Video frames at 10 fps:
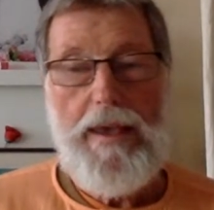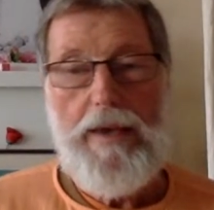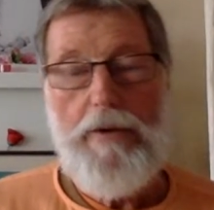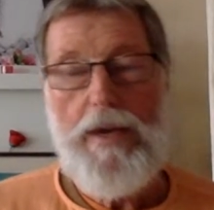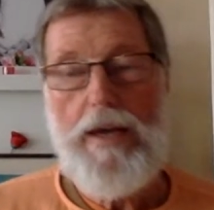
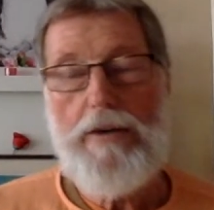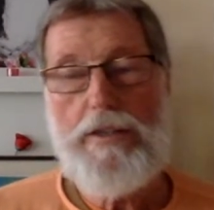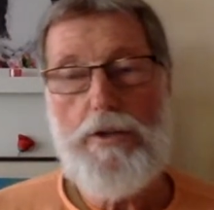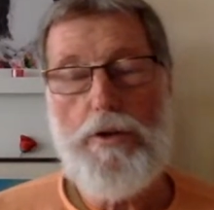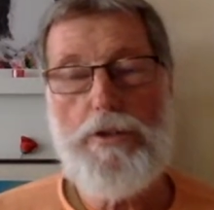We can
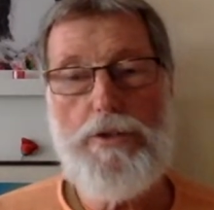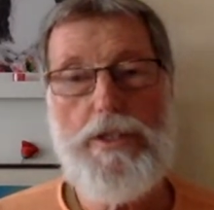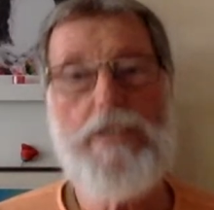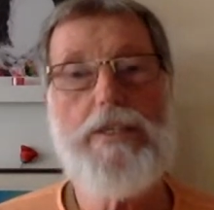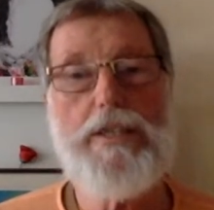resort to
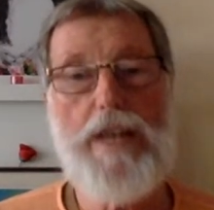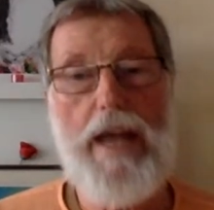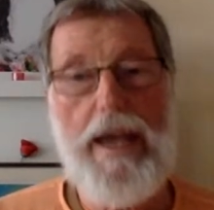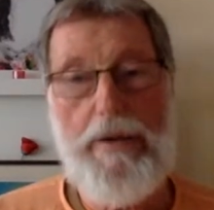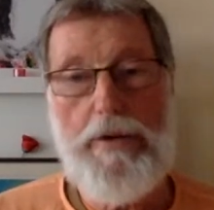Jesus'
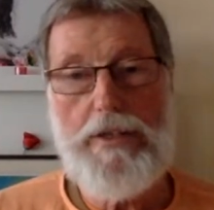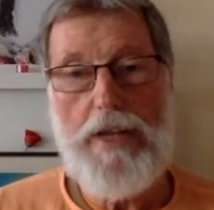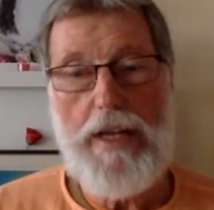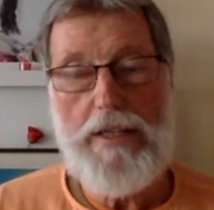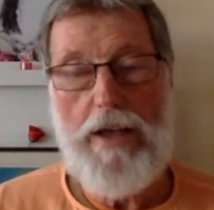language
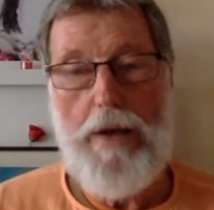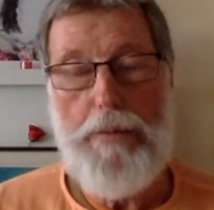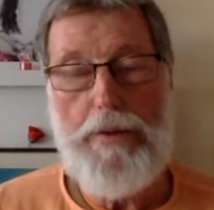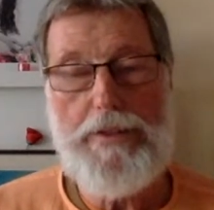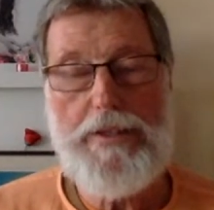and
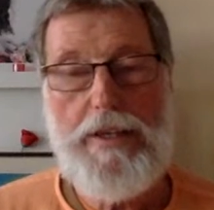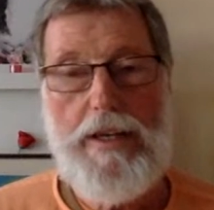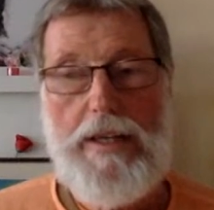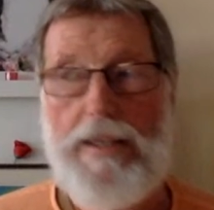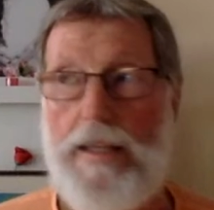examples
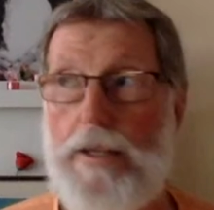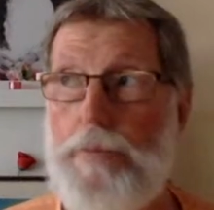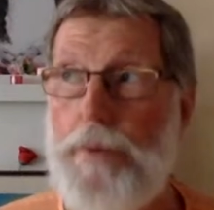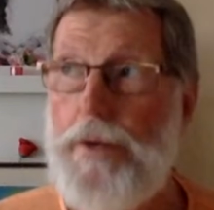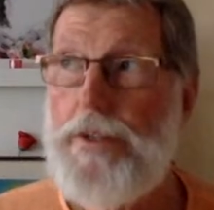that the
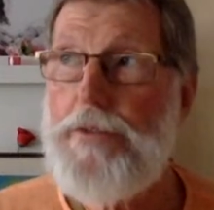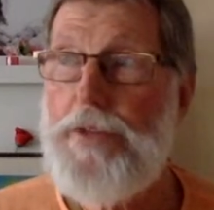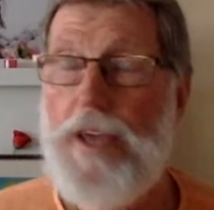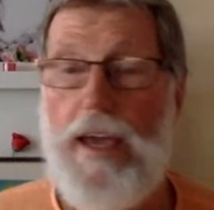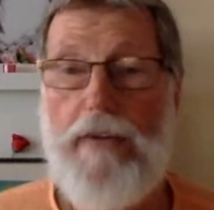birds of
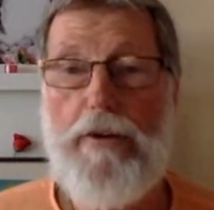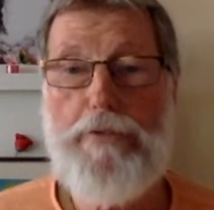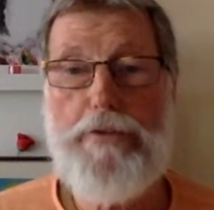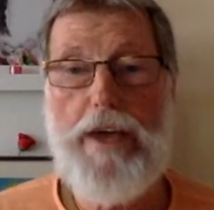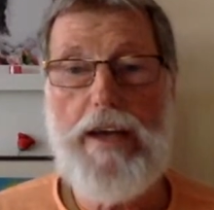the air are
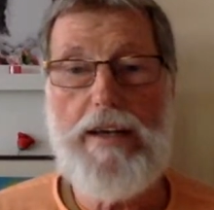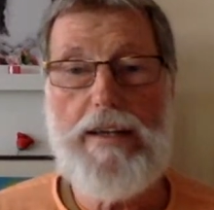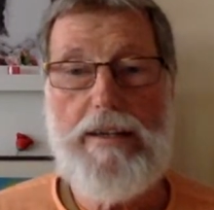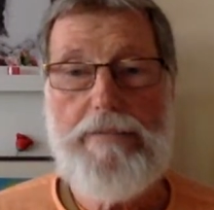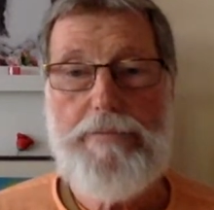fed.
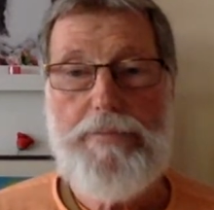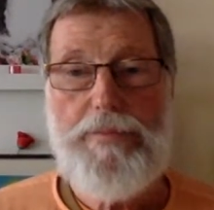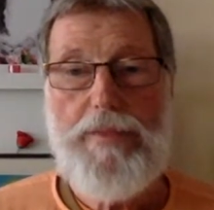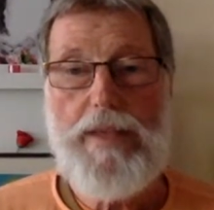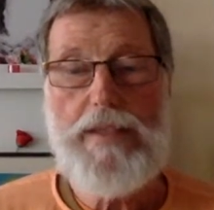
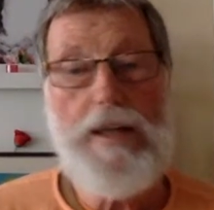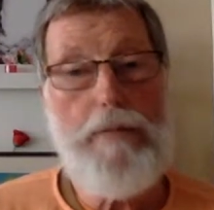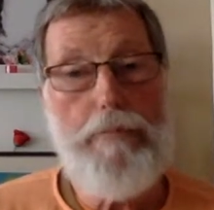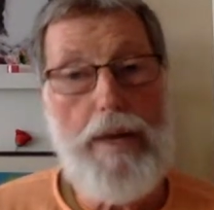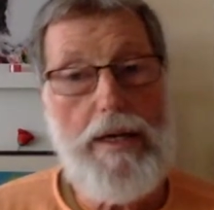There's an
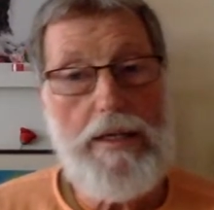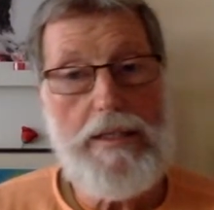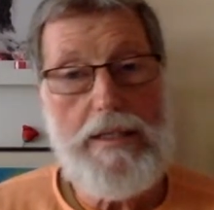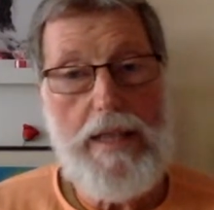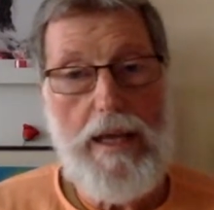
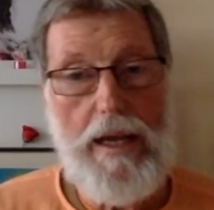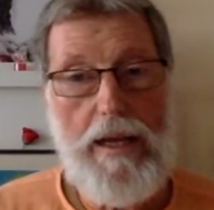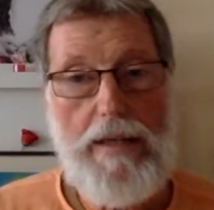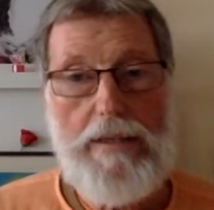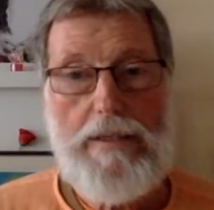abundance there,
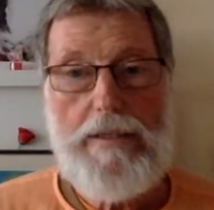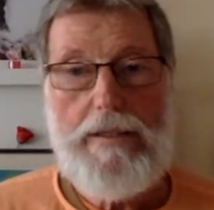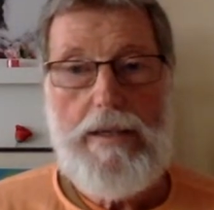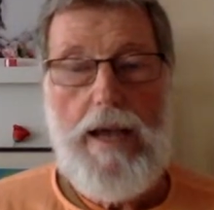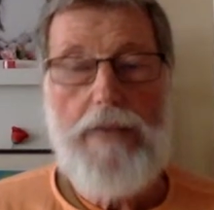
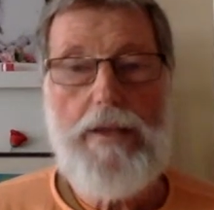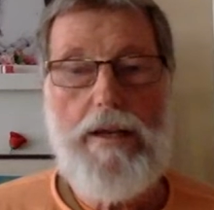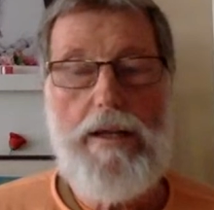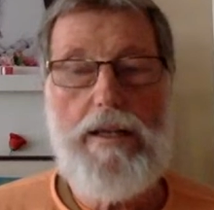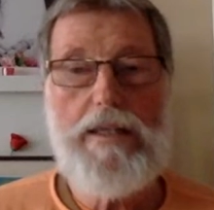and the
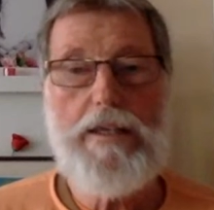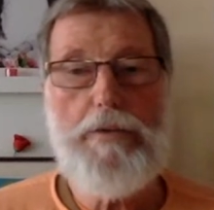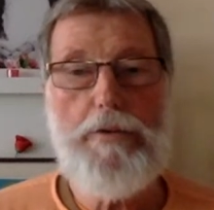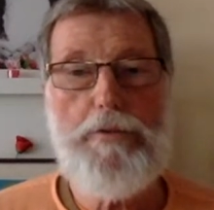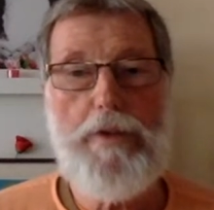lilies of
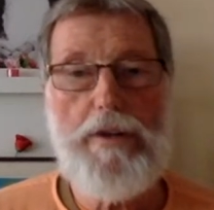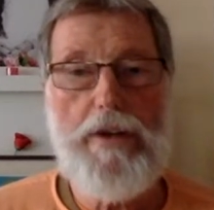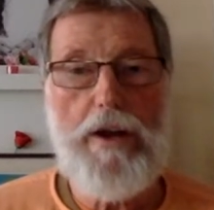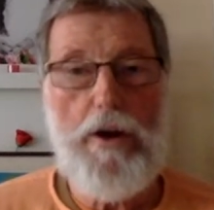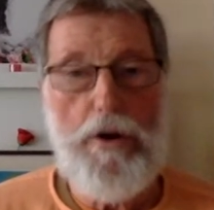the field
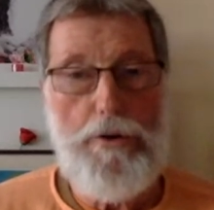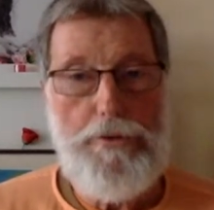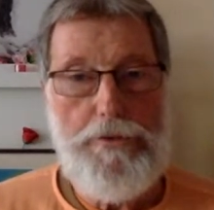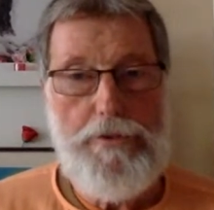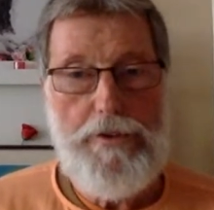are
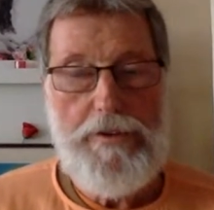clothed.